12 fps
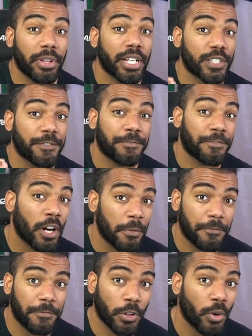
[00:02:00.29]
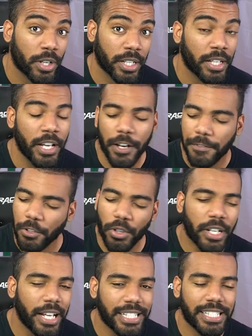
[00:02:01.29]
players from Florida.
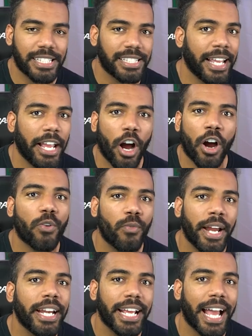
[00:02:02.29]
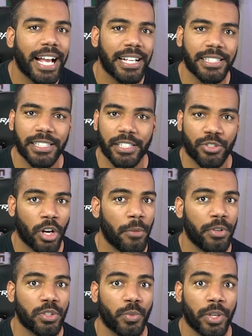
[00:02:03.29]
Florida as a state already has
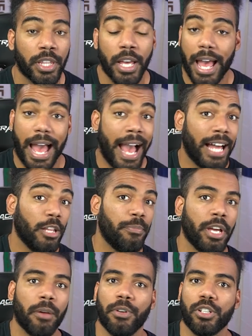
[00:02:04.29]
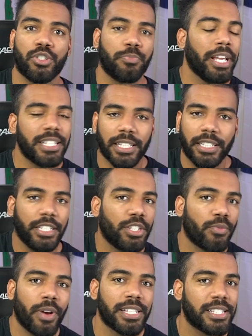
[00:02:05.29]
troubles with Alabama, basically
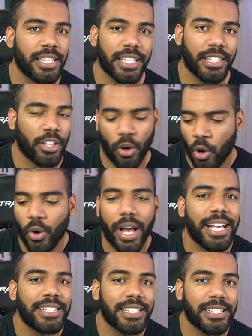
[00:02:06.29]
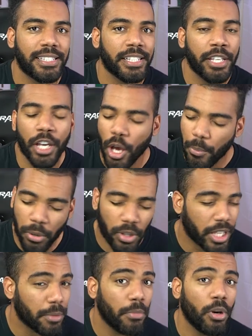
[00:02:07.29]
the rest of the, the whole SEC
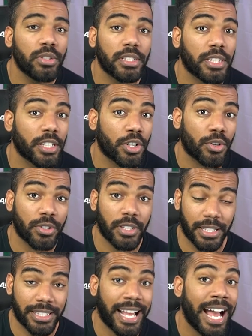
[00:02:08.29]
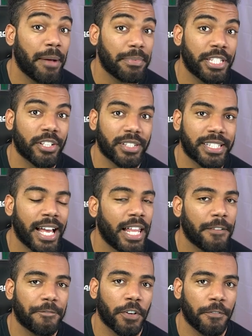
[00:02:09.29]
pulling most of the, the top tier
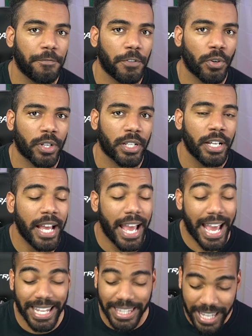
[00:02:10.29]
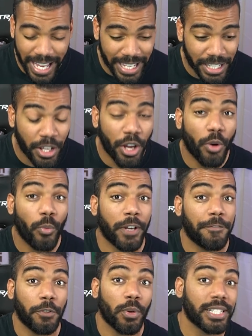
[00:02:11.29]
talent from Florida. And then
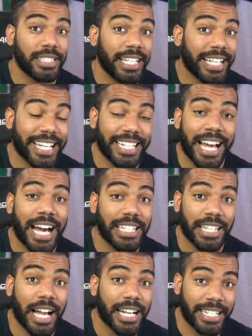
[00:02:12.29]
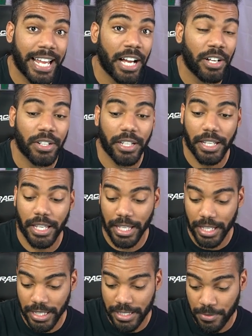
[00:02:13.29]
when Florida State cannot lock down
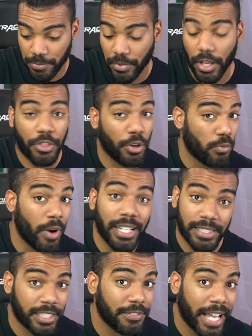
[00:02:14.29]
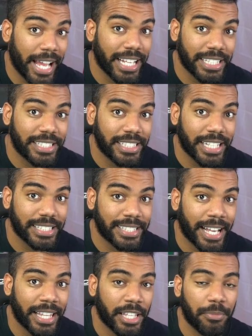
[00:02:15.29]
it's the rest of that in-state
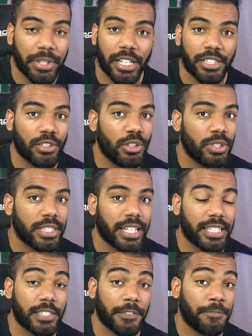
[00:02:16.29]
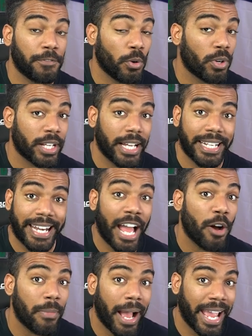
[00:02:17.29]
talent because they're losing it to Florida and
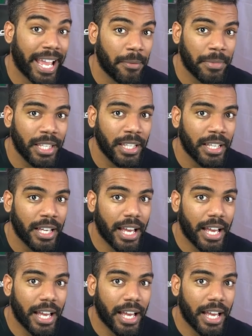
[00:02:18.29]
now Miami,